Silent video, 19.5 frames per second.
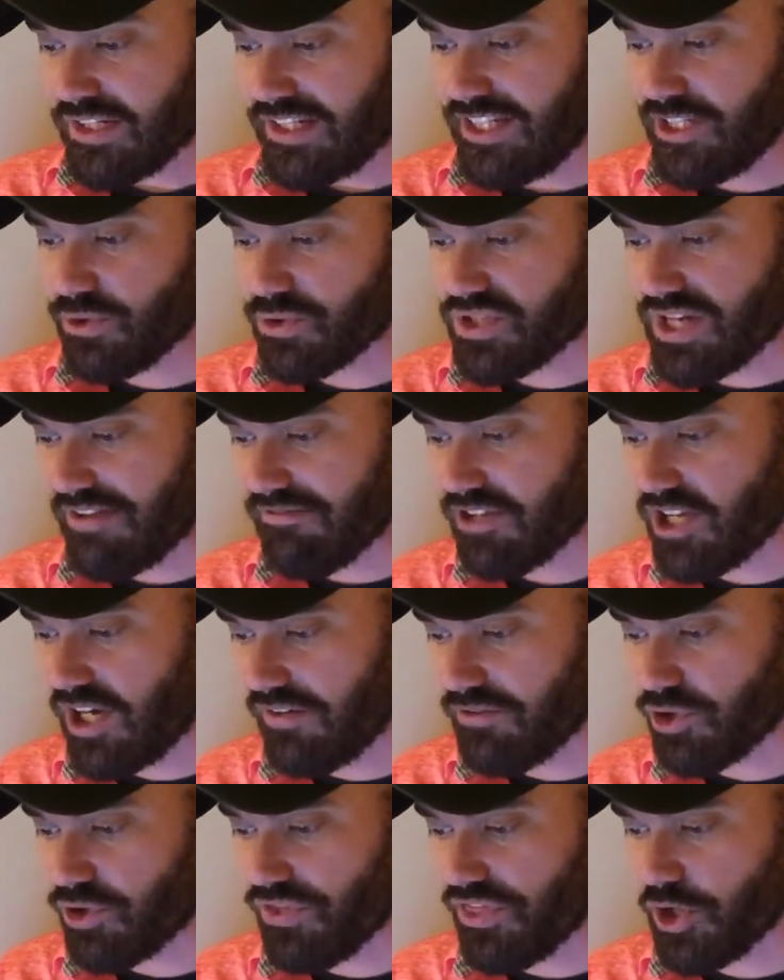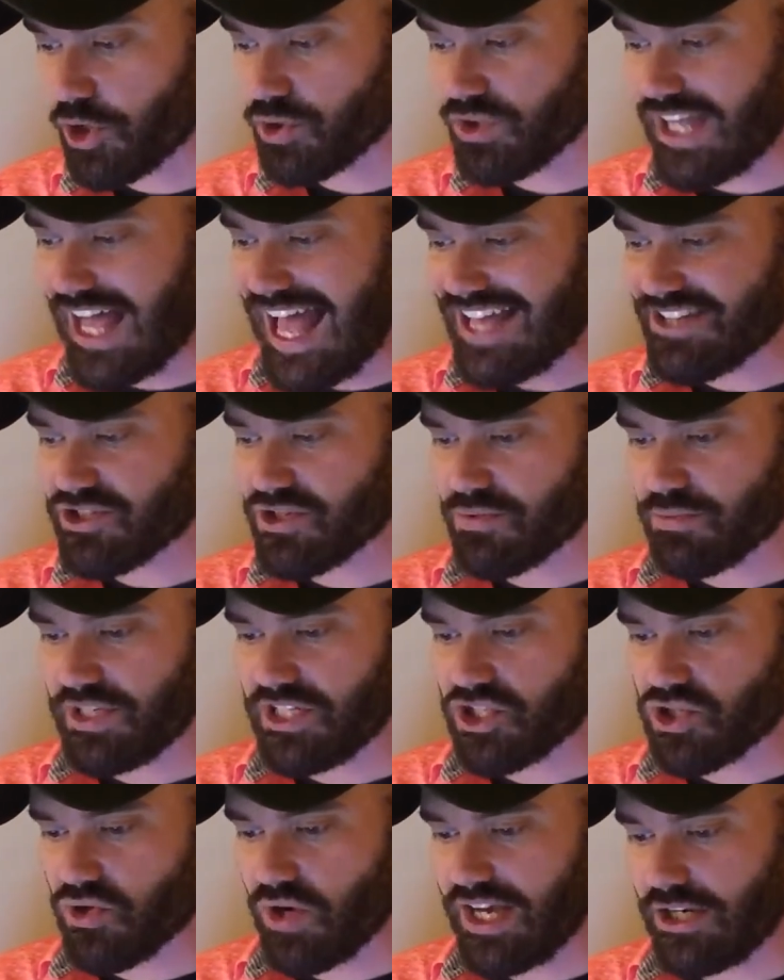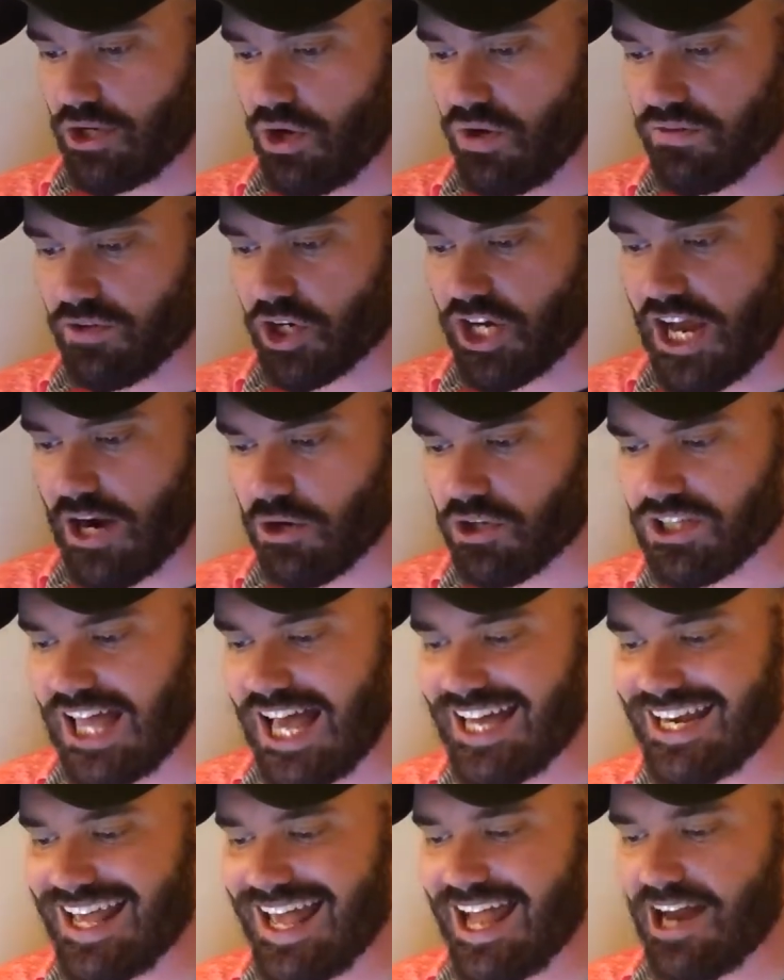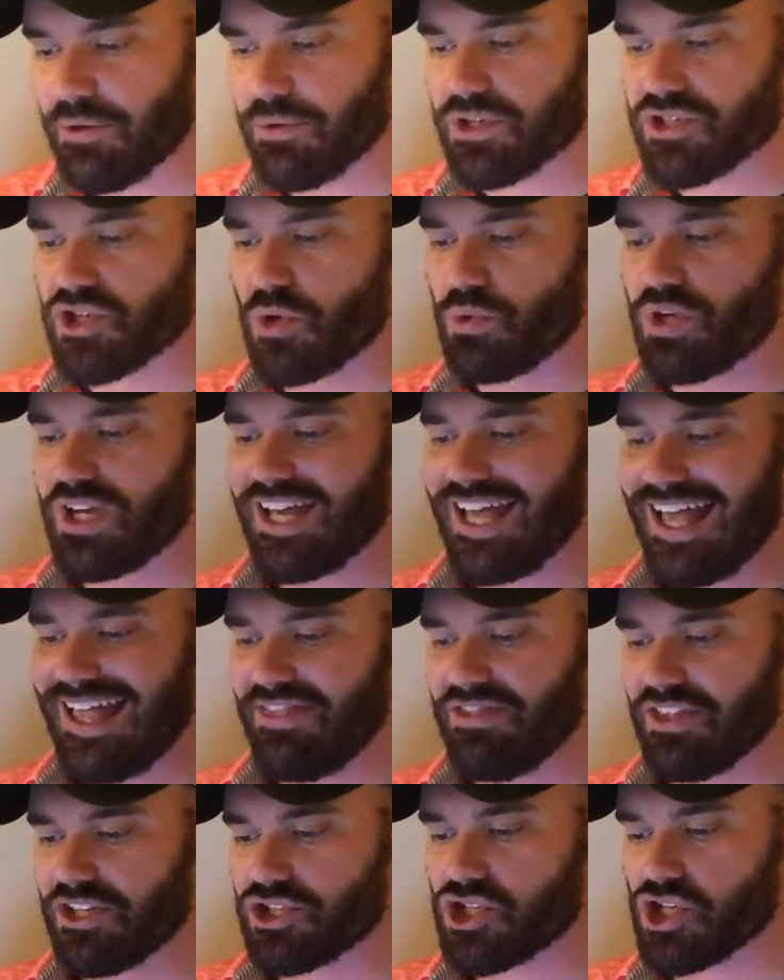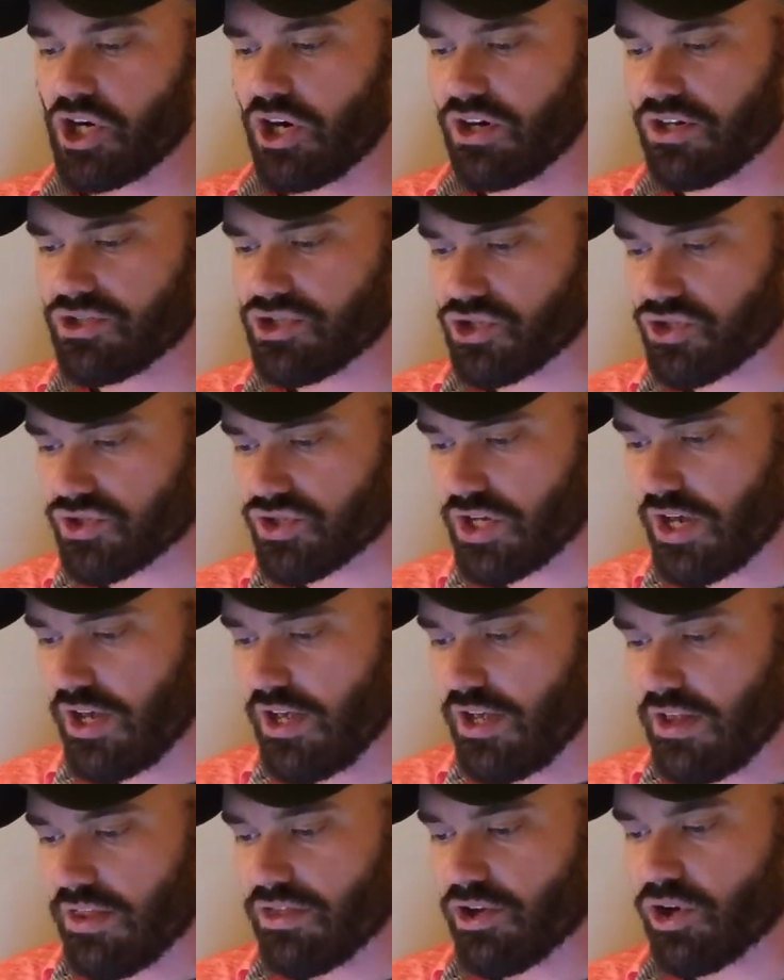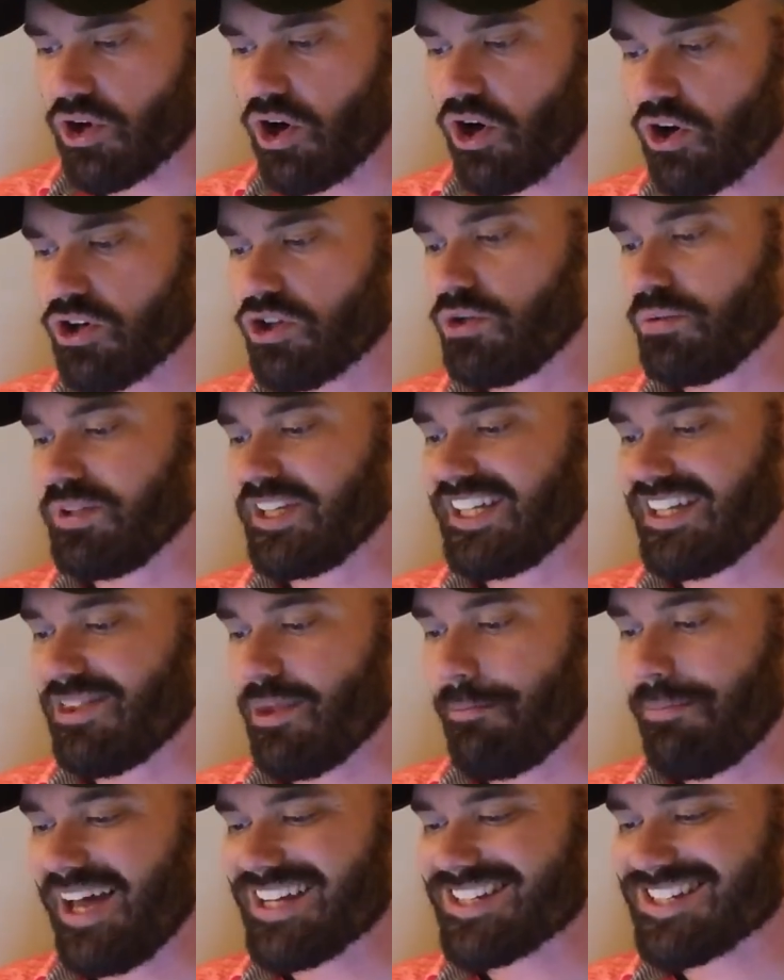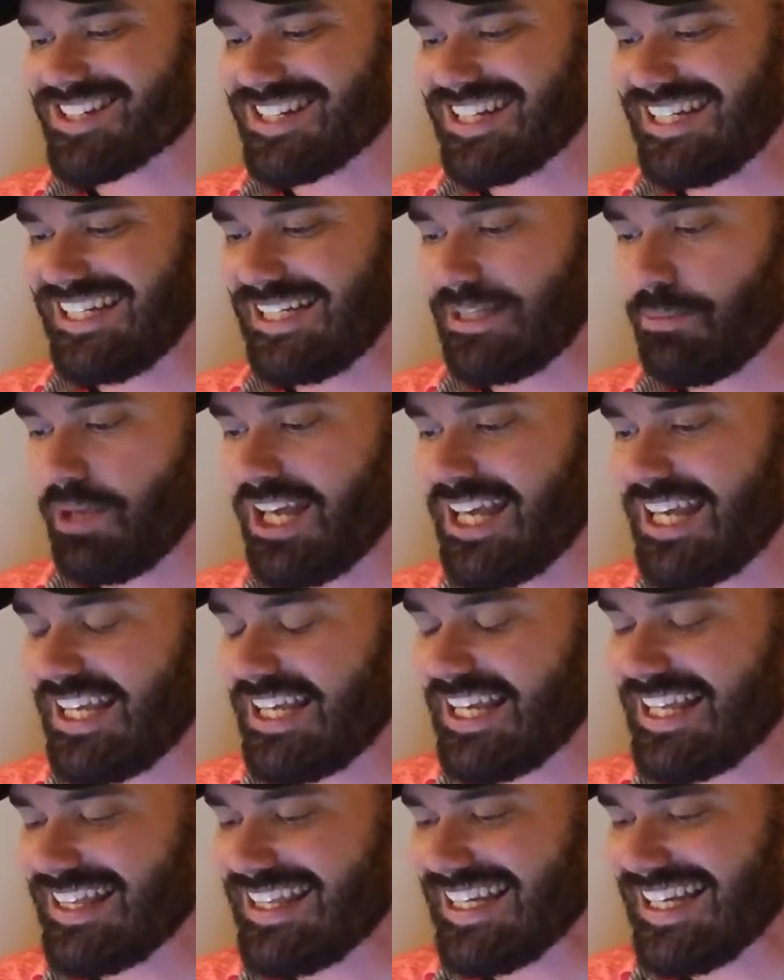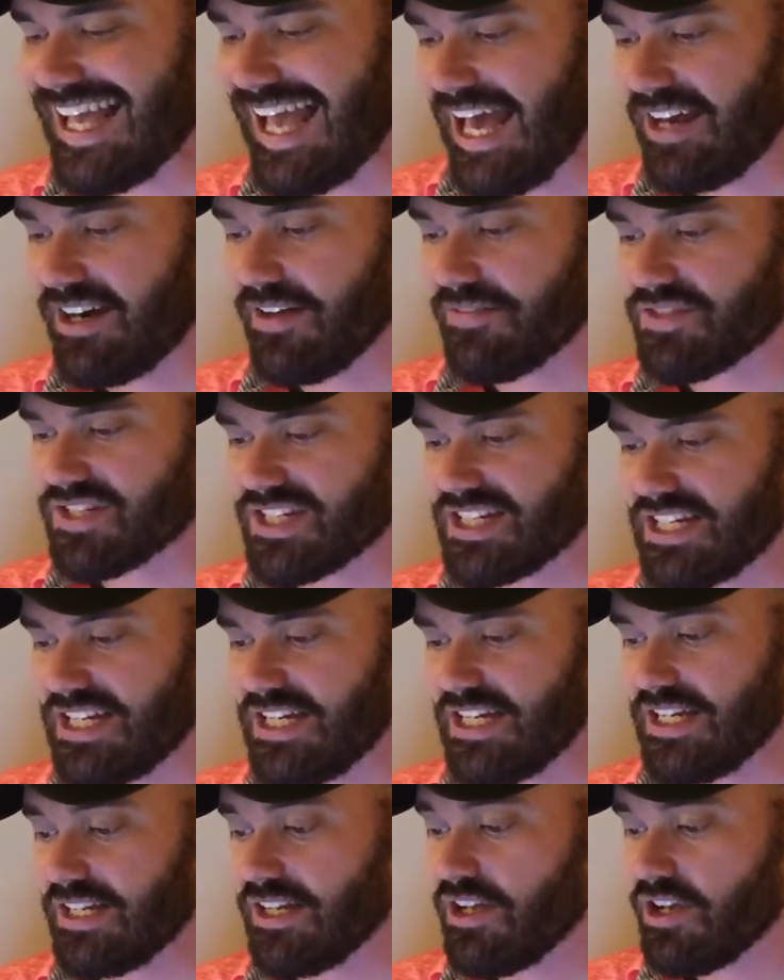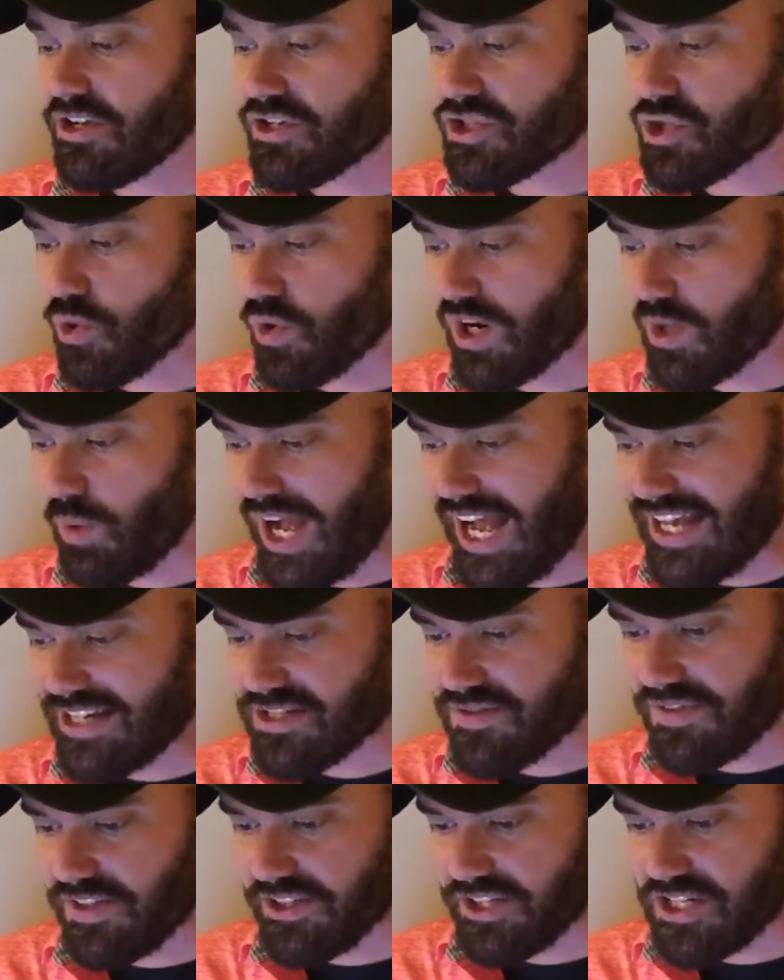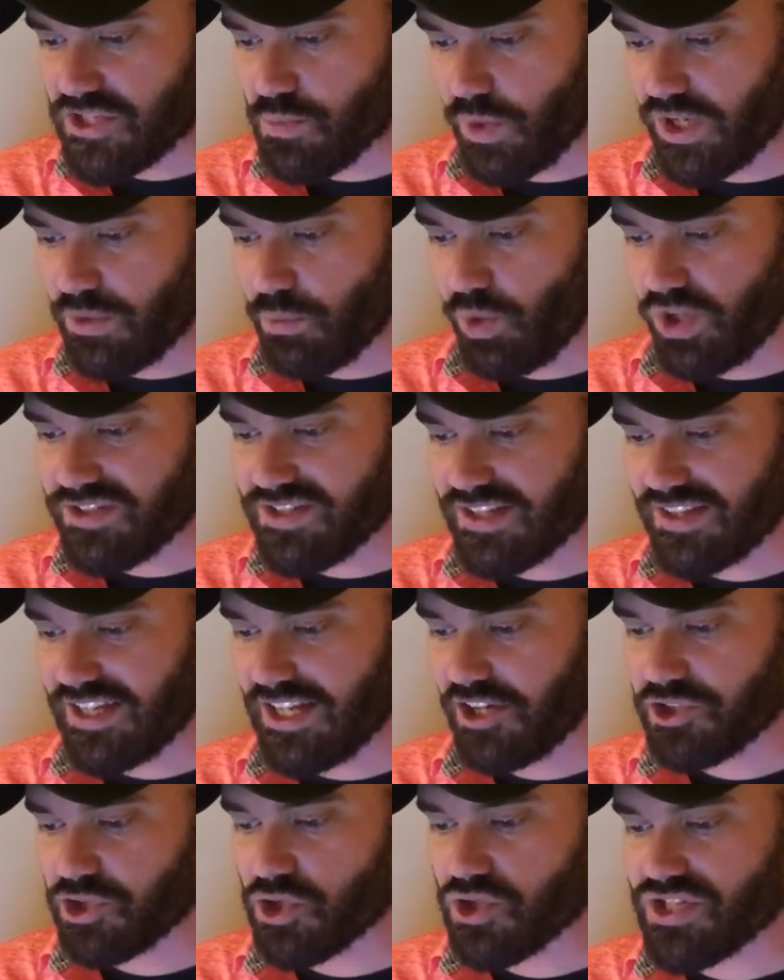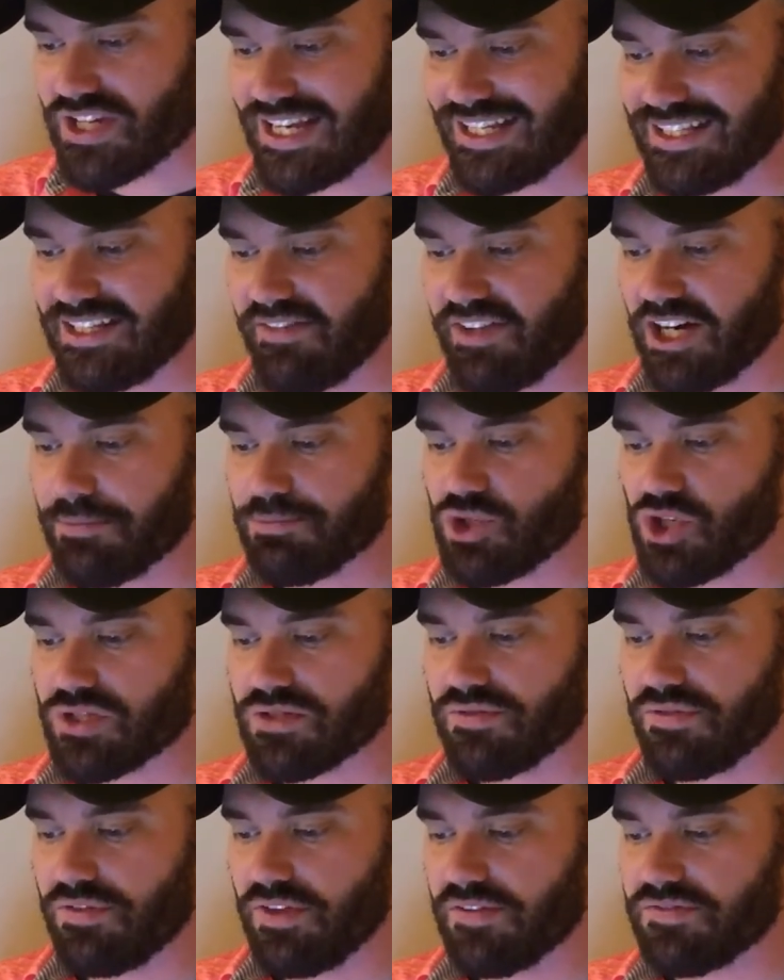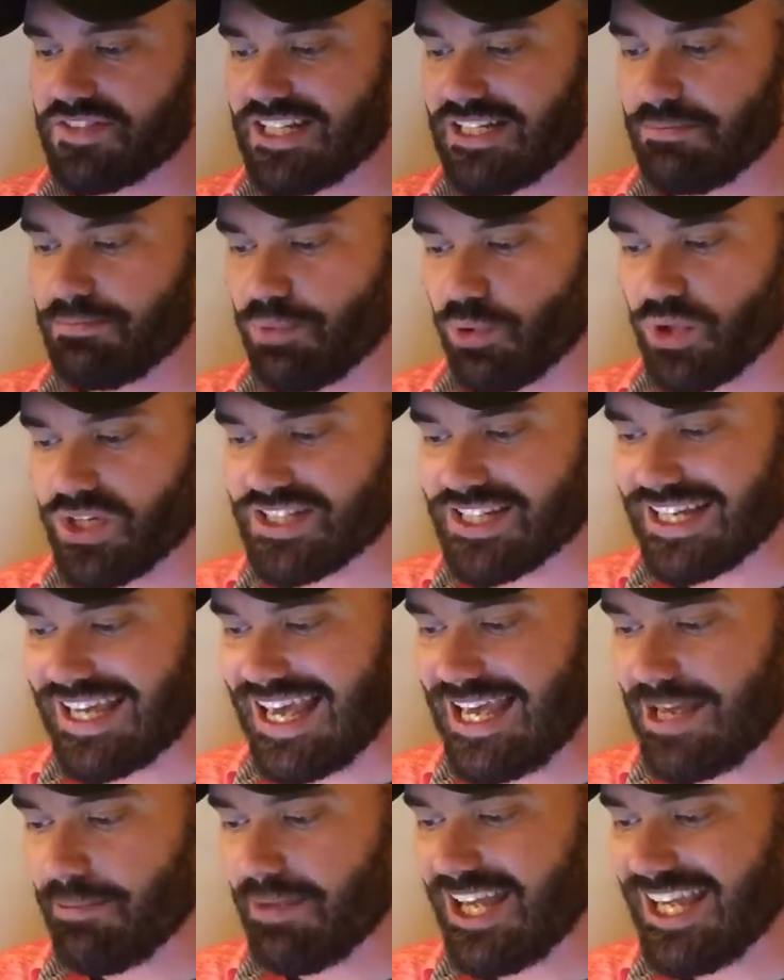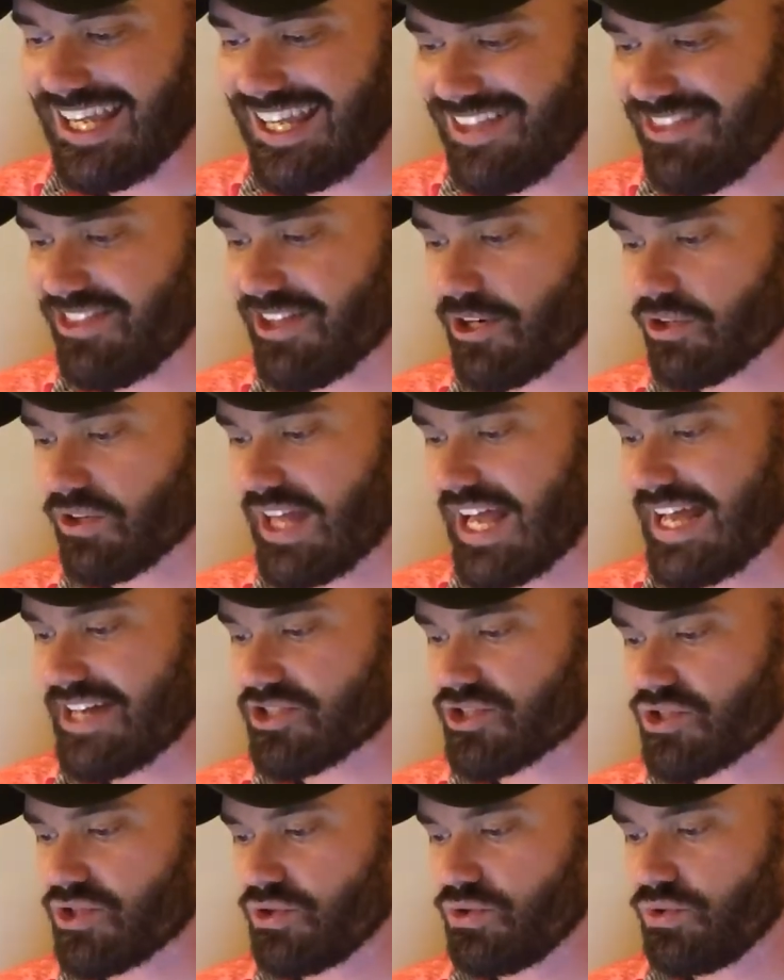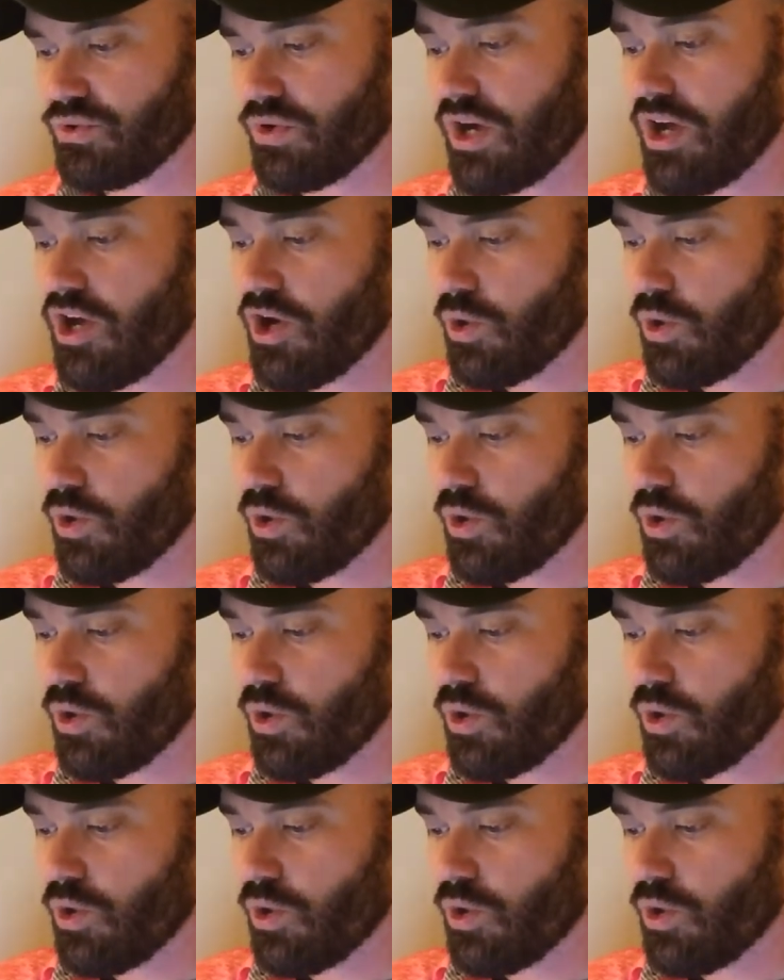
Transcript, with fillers: Eagles have covered their last three straight over Carolina, Arizona, and the Chargers. They're arguably the best team in the NFC. Scoring wise, Philly's 1 1 to the unders and giving up just 15 points a game in their last two.